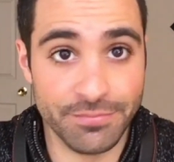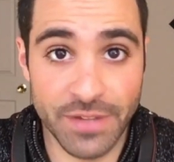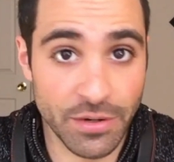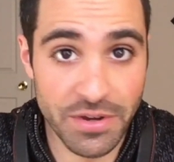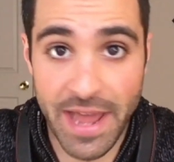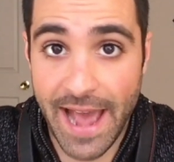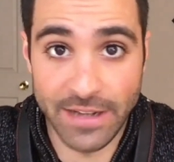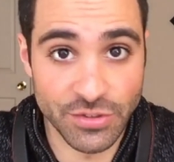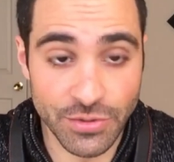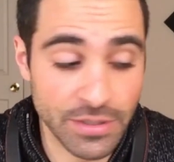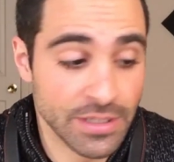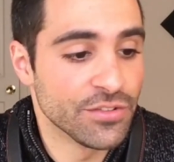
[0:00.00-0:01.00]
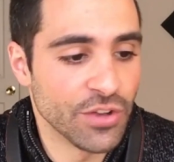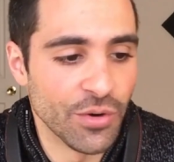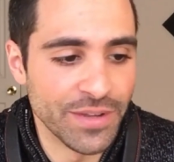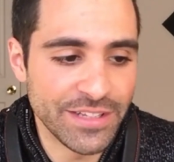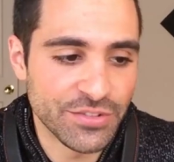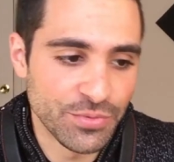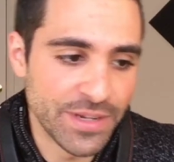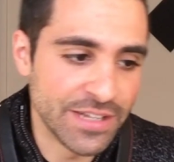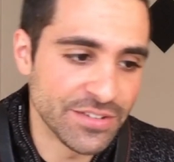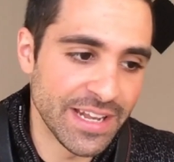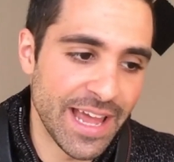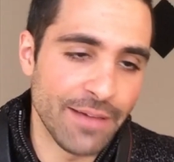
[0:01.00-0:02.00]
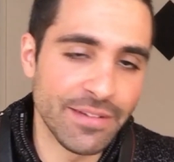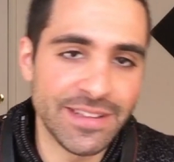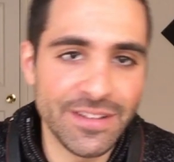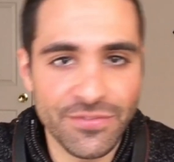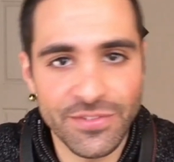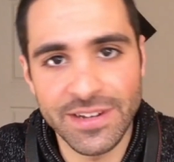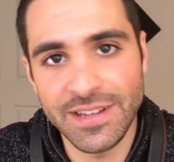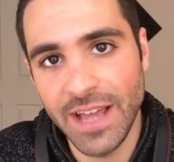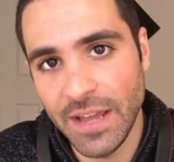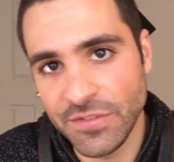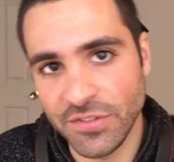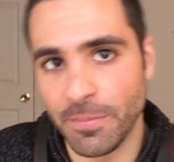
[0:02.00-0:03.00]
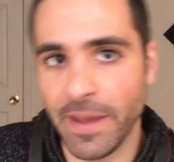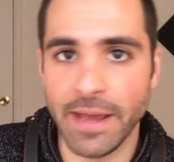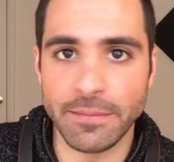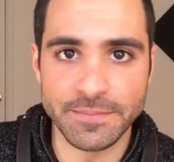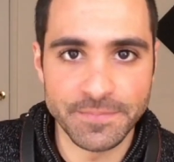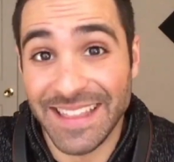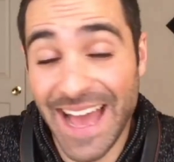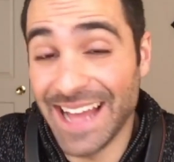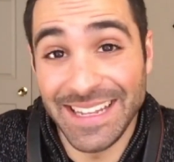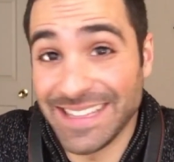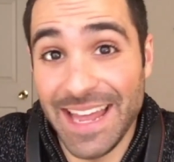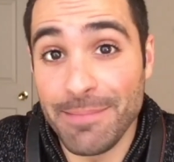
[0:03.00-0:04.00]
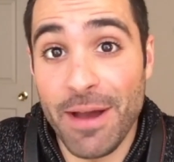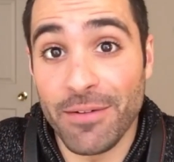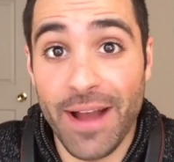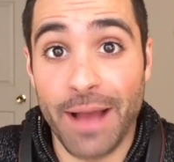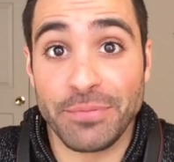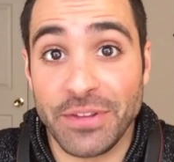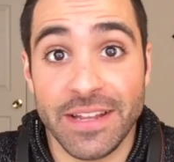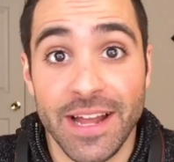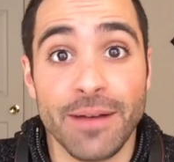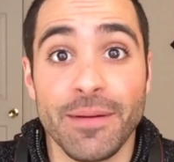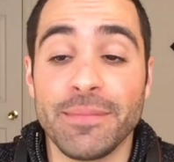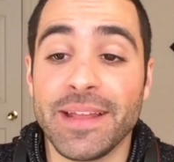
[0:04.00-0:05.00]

they're natural. So each reed is going to have a different lifespan. That about wraps it up.